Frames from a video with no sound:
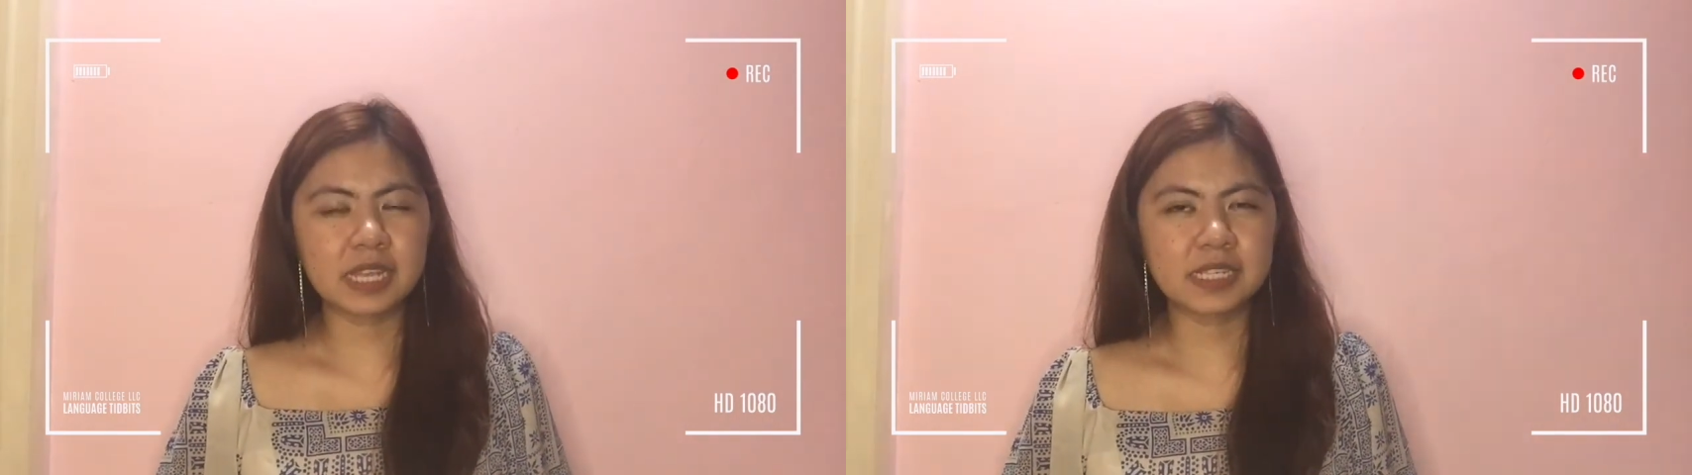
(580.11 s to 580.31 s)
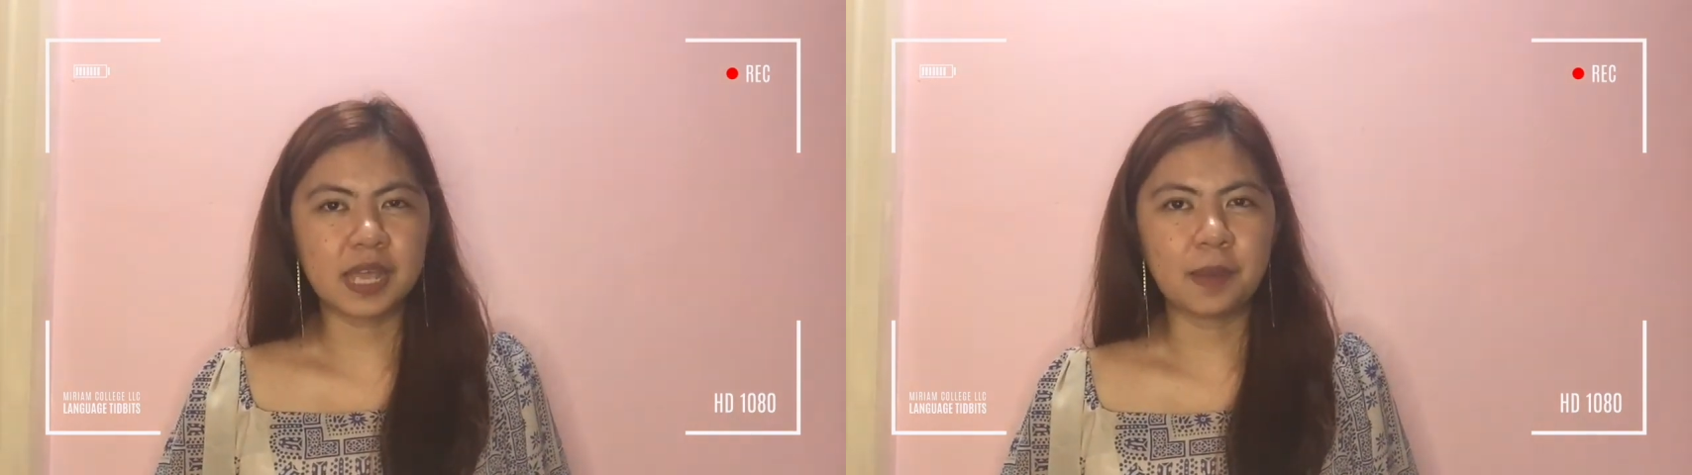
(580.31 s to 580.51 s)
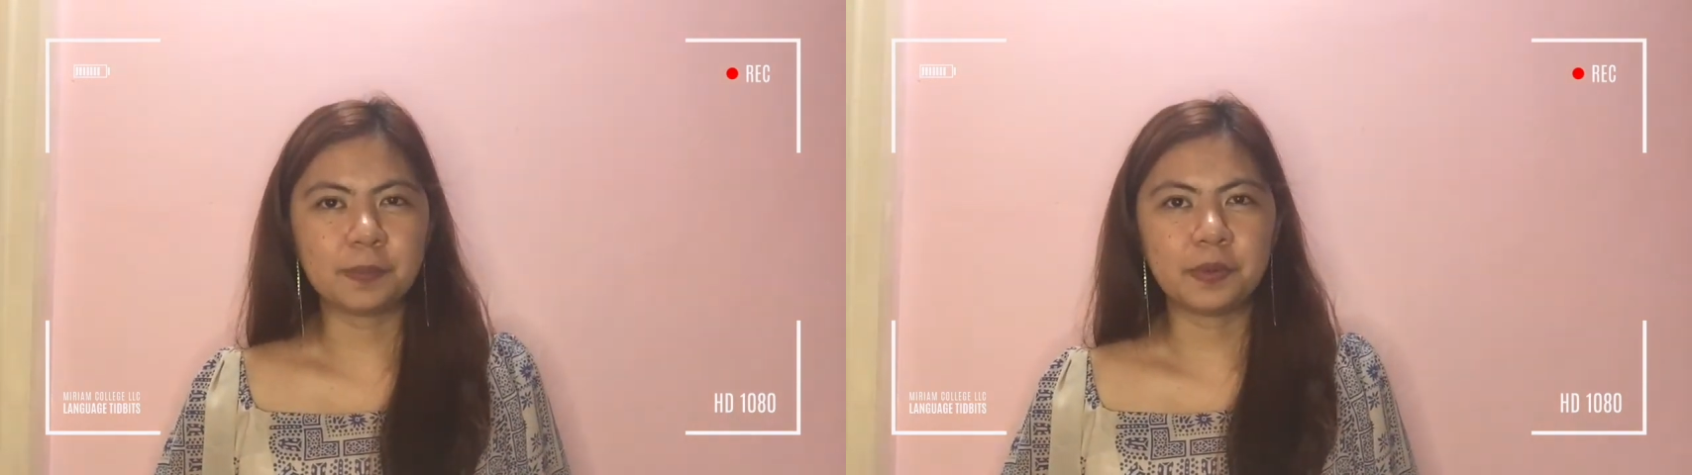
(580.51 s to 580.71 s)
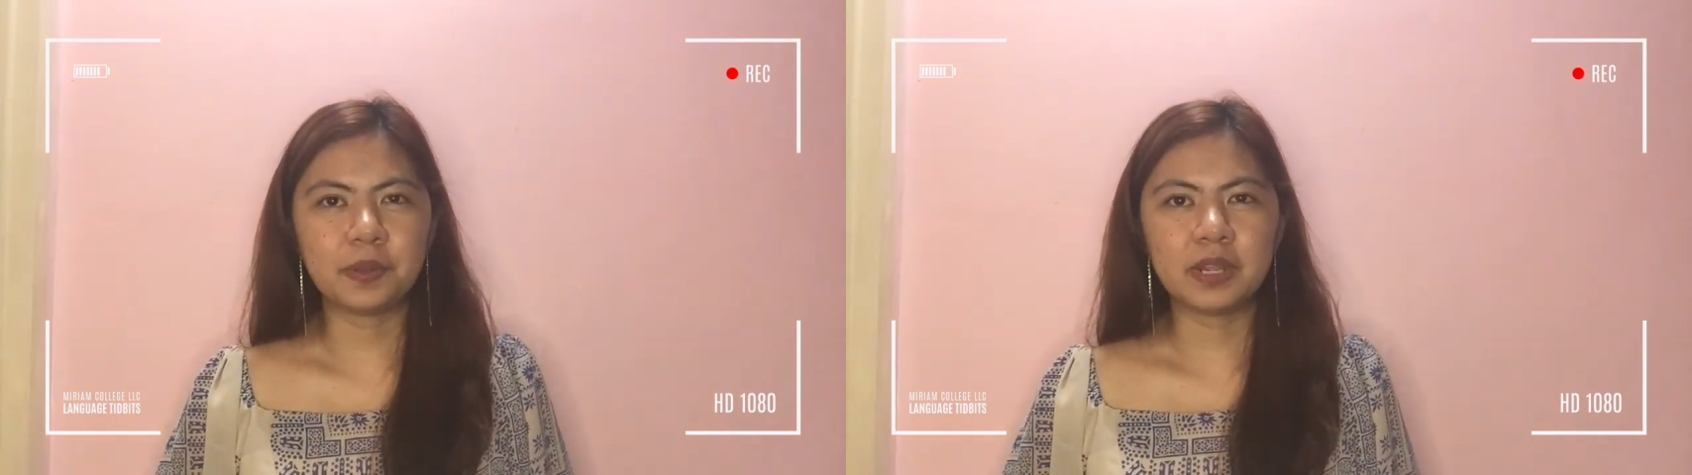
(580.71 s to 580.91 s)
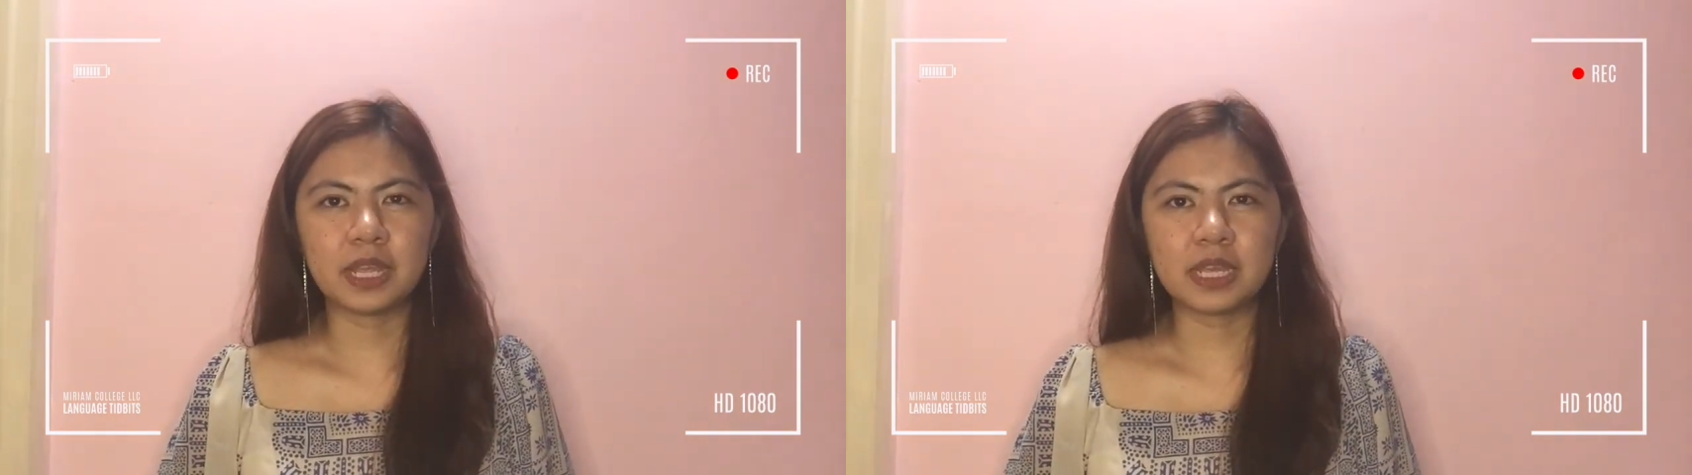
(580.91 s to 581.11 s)

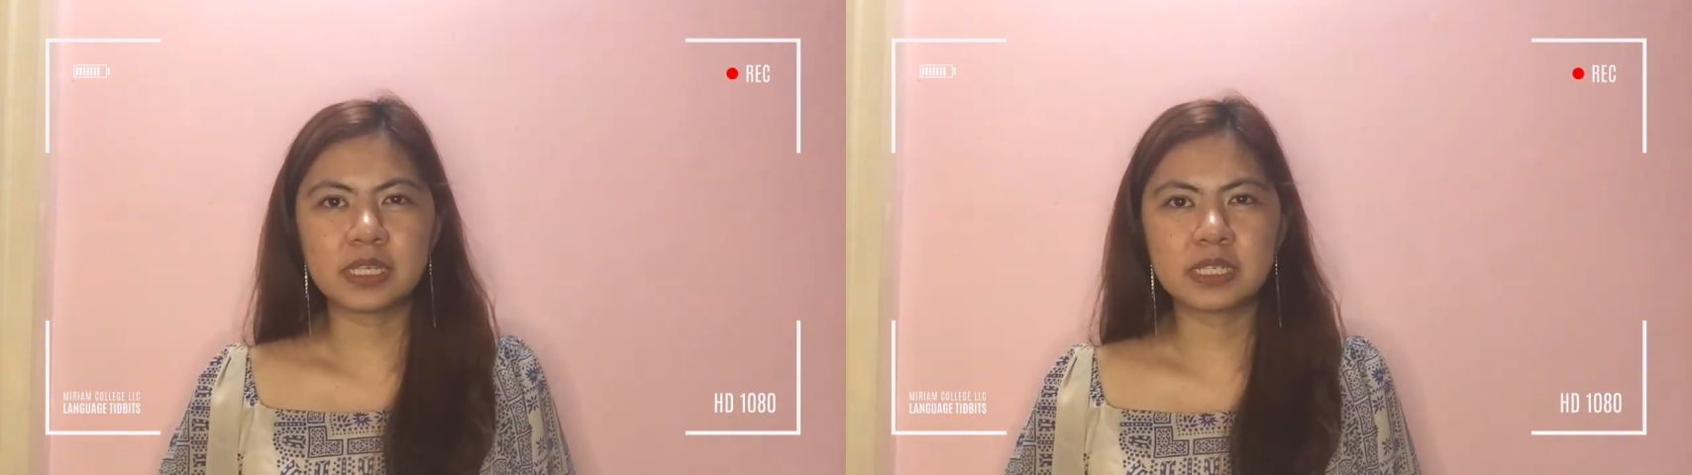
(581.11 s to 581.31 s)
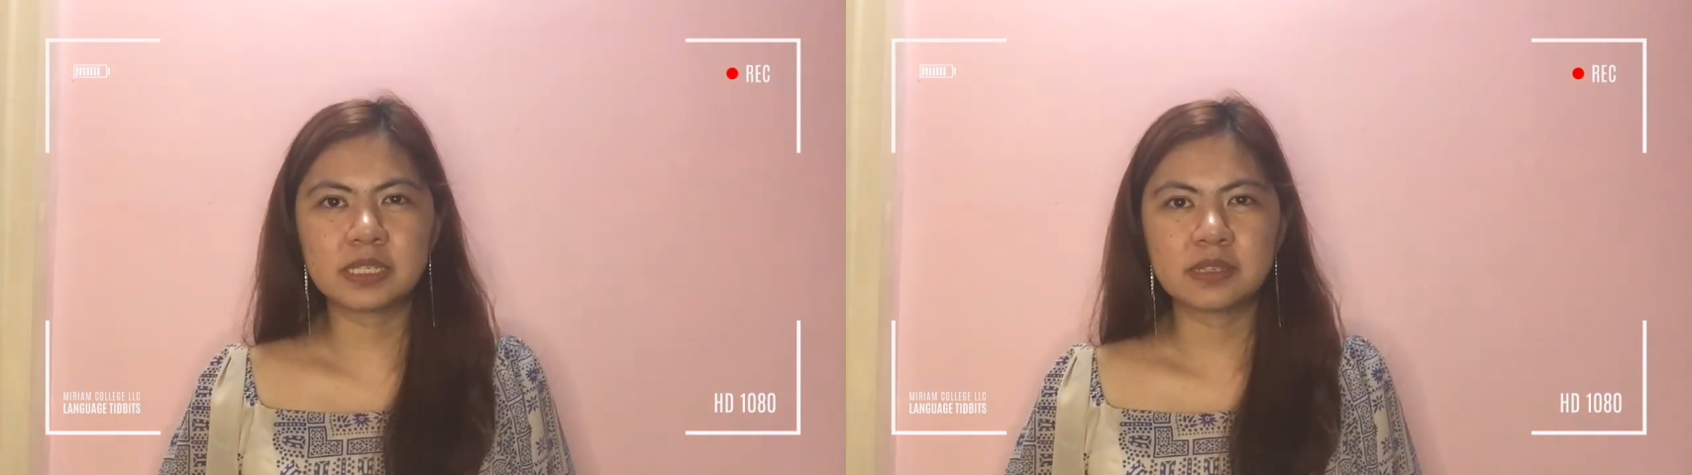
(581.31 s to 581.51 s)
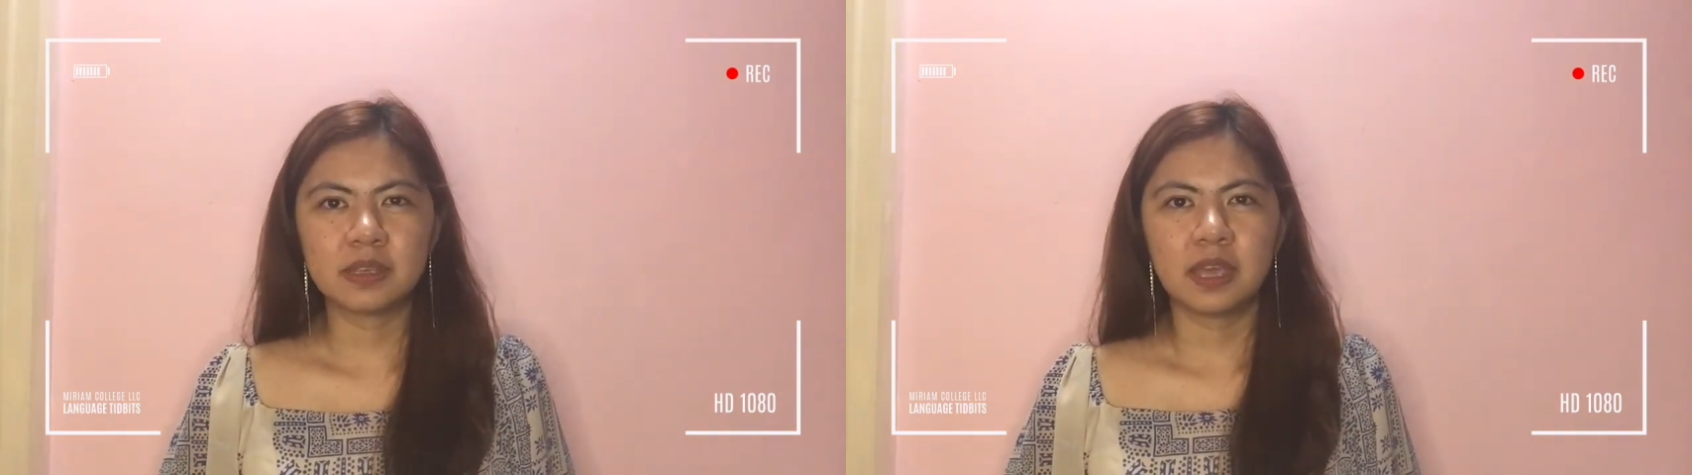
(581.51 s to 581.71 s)
example is,